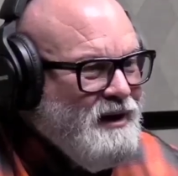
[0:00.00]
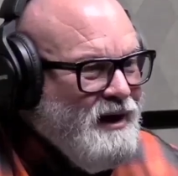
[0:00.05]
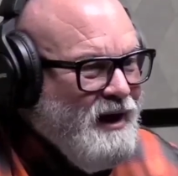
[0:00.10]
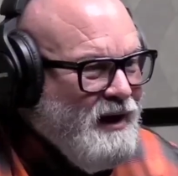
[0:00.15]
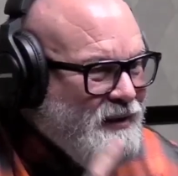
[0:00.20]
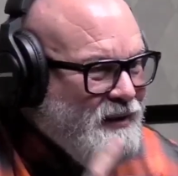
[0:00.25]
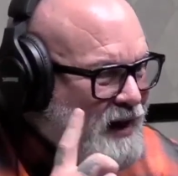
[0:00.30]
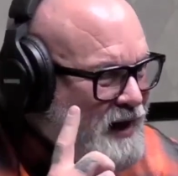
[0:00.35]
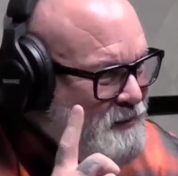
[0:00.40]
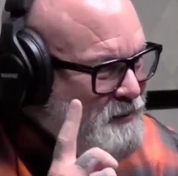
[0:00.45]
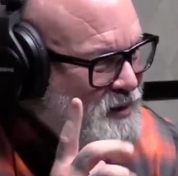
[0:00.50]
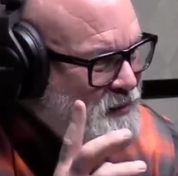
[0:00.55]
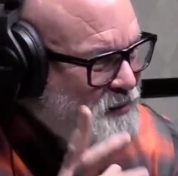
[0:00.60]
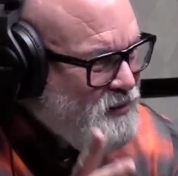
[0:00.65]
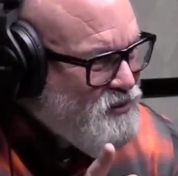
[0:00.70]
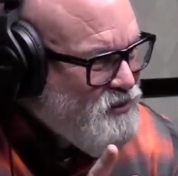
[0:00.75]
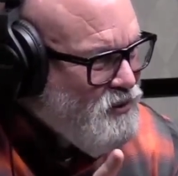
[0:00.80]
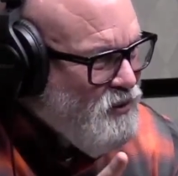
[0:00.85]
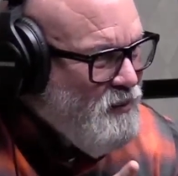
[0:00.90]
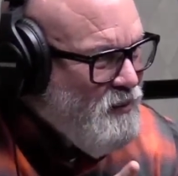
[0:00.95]
a lot of
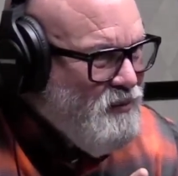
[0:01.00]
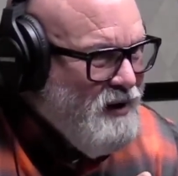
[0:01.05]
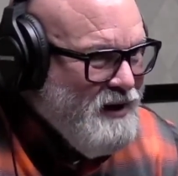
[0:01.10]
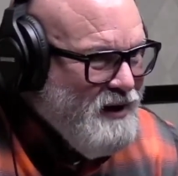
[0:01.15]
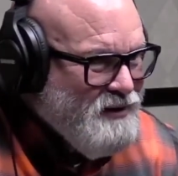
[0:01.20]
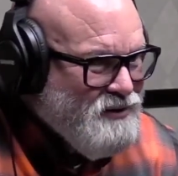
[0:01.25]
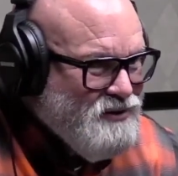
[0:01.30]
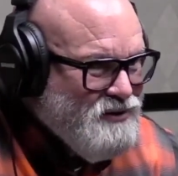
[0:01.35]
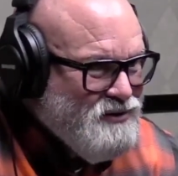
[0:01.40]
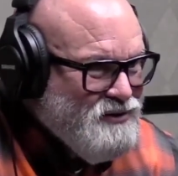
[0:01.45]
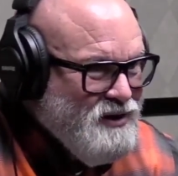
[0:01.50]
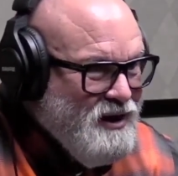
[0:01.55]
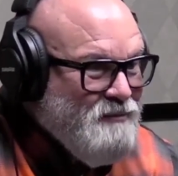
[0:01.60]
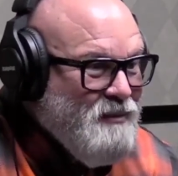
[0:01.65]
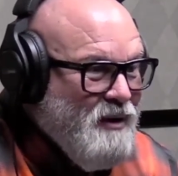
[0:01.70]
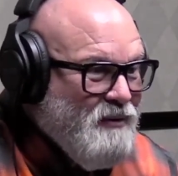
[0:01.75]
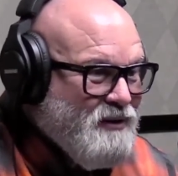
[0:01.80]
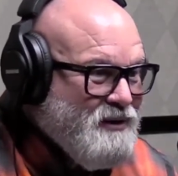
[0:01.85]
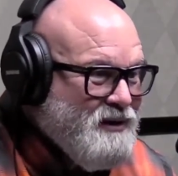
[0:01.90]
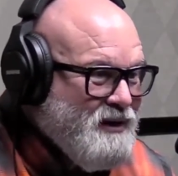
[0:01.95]
people store processes
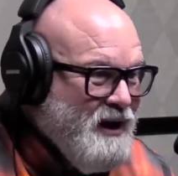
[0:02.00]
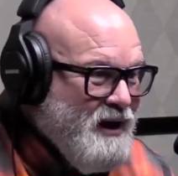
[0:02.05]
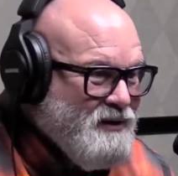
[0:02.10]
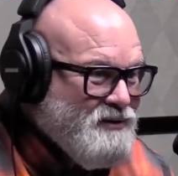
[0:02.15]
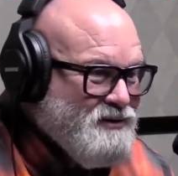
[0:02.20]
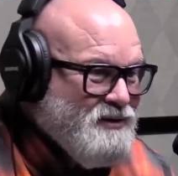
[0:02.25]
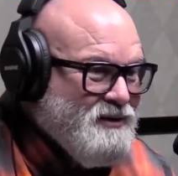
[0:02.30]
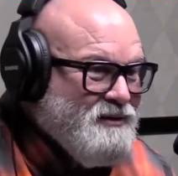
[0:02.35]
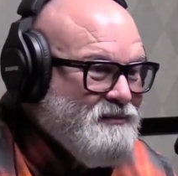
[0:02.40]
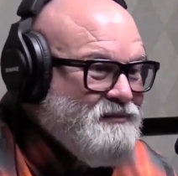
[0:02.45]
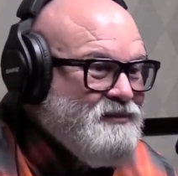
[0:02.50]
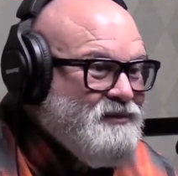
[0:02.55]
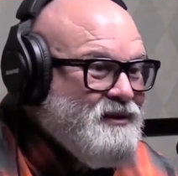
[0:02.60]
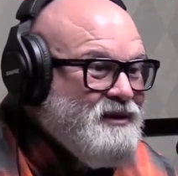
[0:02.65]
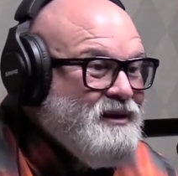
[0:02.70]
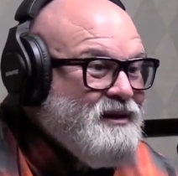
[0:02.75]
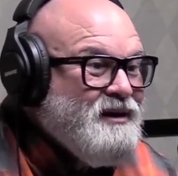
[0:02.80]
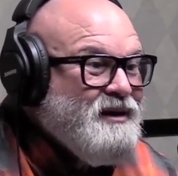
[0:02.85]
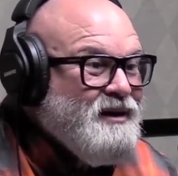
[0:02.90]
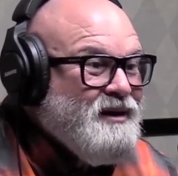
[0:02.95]
American Gangster,
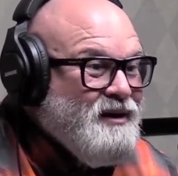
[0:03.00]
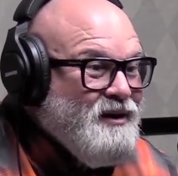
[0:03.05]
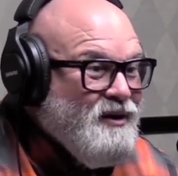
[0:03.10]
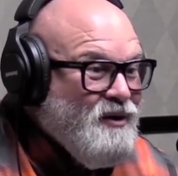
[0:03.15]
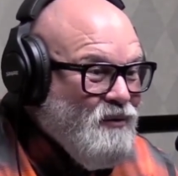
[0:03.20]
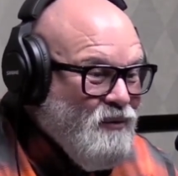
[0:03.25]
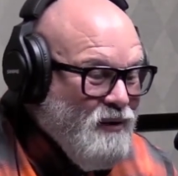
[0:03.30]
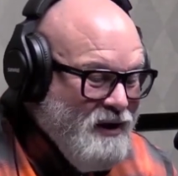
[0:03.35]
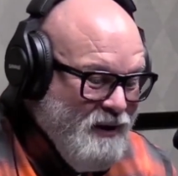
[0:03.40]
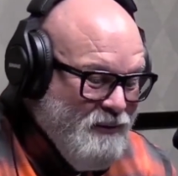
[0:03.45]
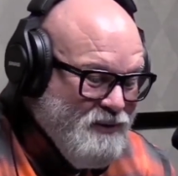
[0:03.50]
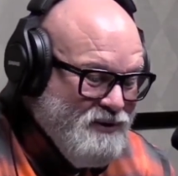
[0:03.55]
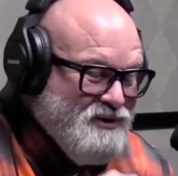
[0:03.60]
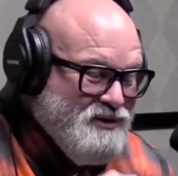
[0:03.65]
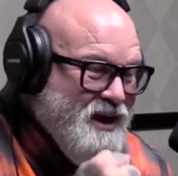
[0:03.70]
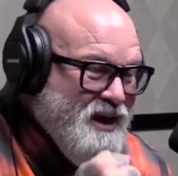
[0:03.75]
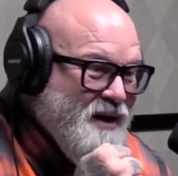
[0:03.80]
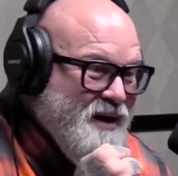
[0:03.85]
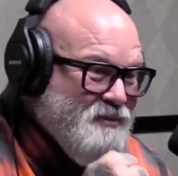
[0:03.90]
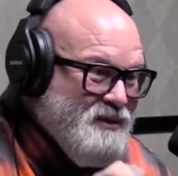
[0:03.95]
where they were
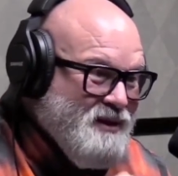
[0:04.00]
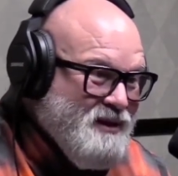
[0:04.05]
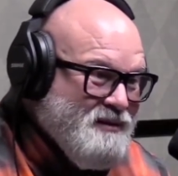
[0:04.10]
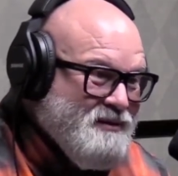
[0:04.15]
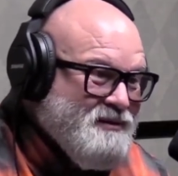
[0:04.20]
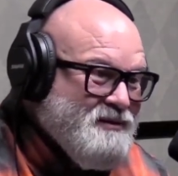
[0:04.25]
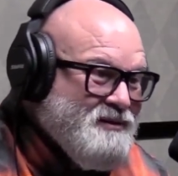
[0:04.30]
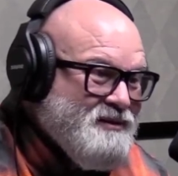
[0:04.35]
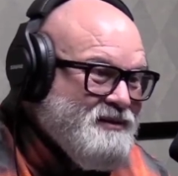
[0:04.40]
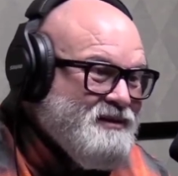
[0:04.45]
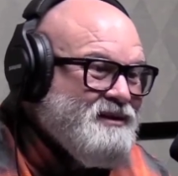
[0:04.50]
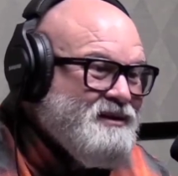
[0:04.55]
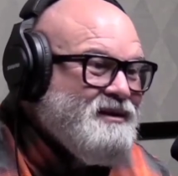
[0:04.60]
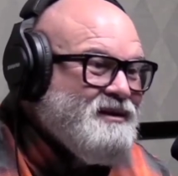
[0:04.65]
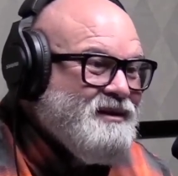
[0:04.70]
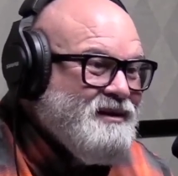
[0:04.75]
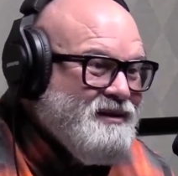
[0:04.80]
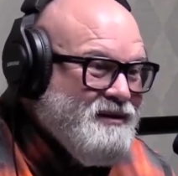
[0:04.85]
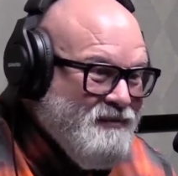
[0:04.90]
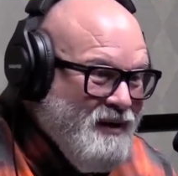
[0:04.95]
stamping it.
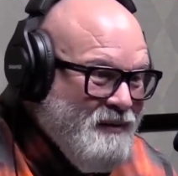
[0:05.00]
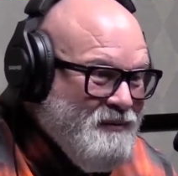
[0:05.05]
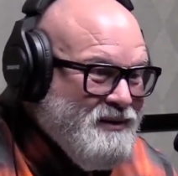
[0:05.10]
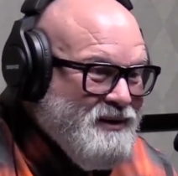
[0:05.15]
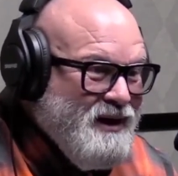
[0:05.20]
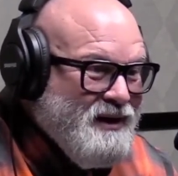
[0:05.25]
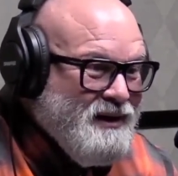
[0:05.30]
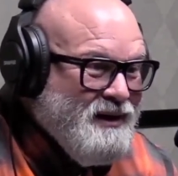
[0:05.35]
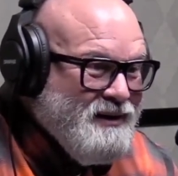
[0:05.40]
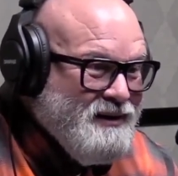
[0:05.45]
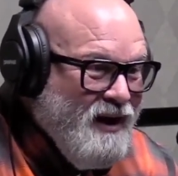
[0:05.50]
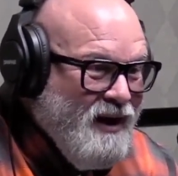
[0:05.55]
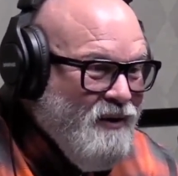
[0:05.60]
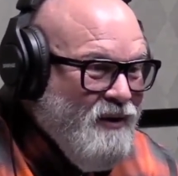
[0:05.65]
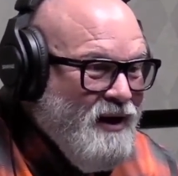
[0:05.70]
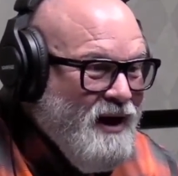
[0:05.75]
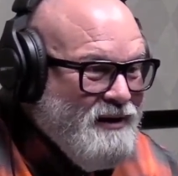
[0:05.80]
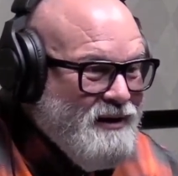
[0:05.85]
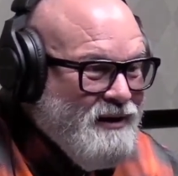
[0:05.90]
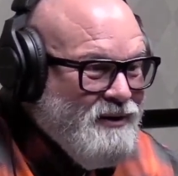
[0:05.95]
Remember, like they all
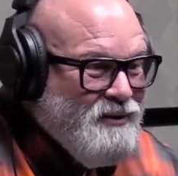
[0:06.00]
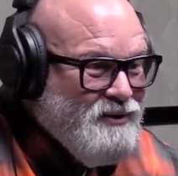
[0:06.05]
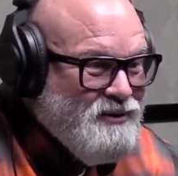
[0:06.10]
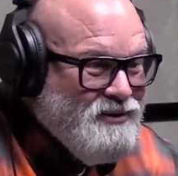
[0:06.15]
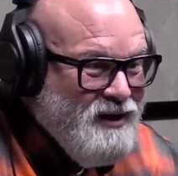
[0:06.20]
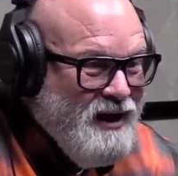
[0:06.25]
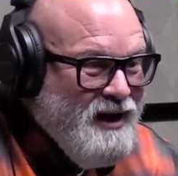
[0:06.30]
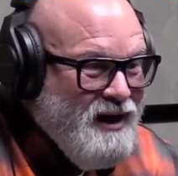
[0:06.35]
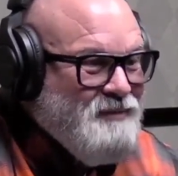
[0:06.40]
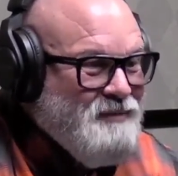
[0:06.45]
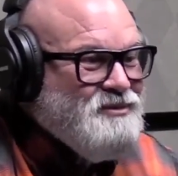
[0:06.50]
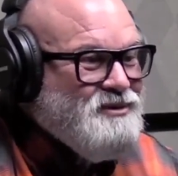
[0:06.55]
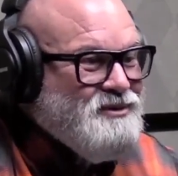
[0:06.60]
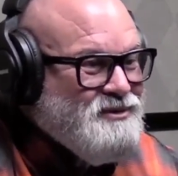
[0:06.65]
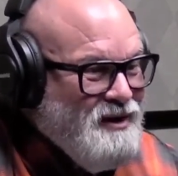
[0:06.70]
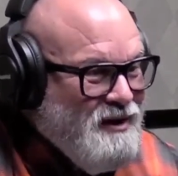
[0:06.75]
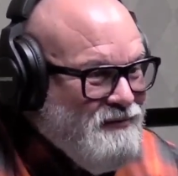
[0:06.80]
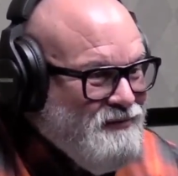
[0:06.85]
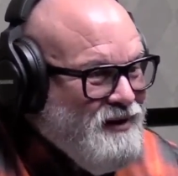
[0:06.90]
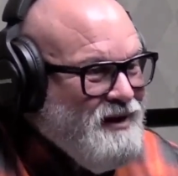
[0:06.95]
had their little stamps and
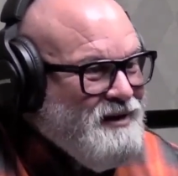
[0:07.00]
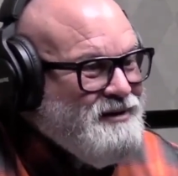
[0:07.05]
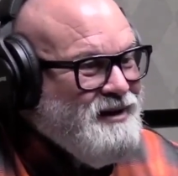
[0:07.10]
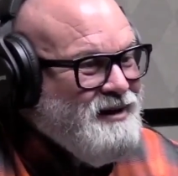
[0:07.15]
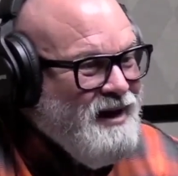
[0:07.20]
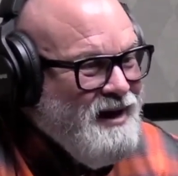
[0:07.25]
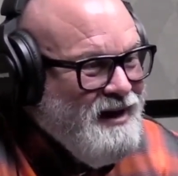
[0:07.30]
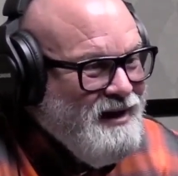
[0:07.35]
stuff like that.